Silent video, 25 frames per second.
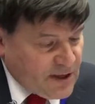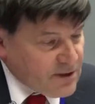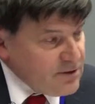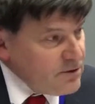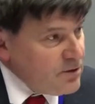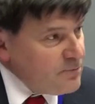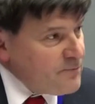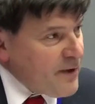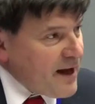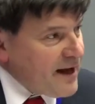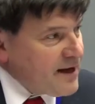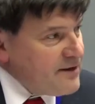
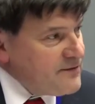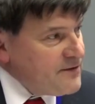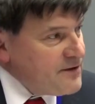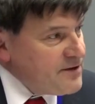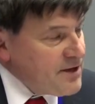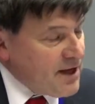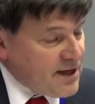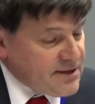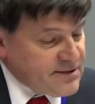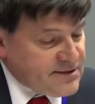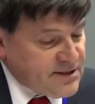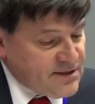look back at the
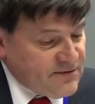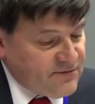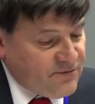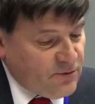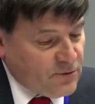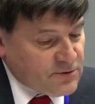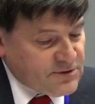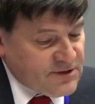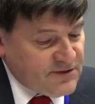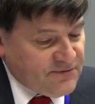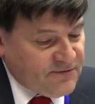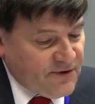
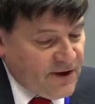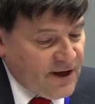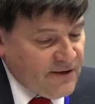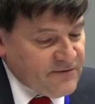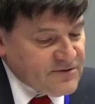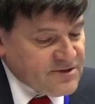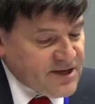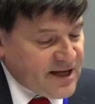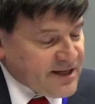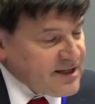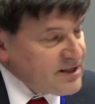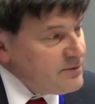1945
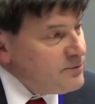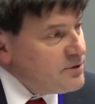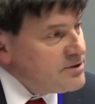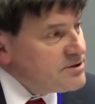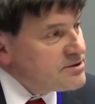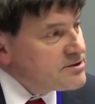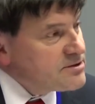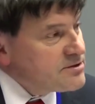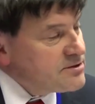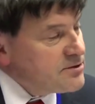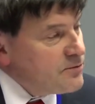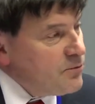
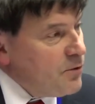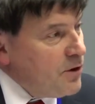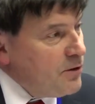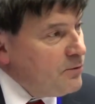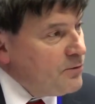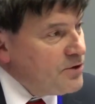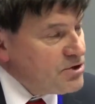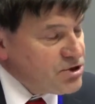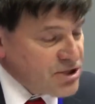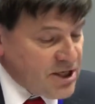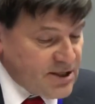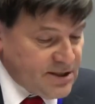settlement, the one
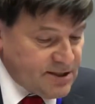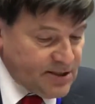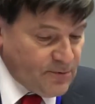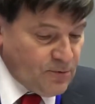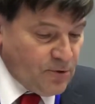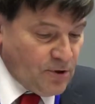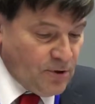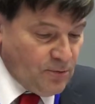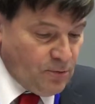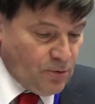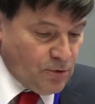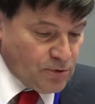which ended
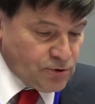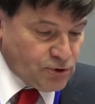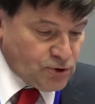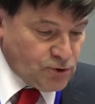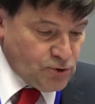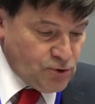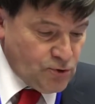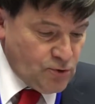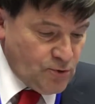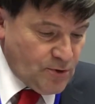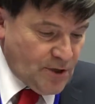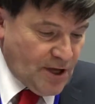World War
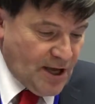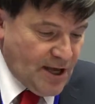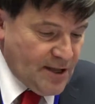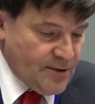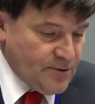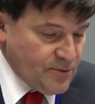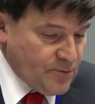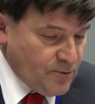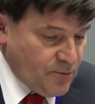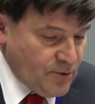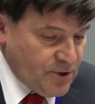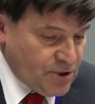II
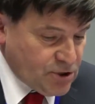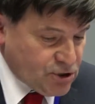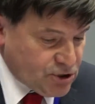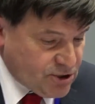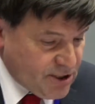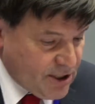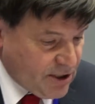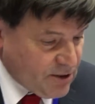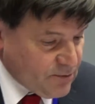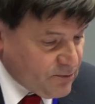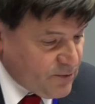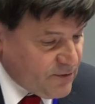and which
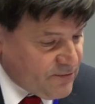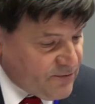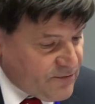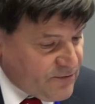dealt with the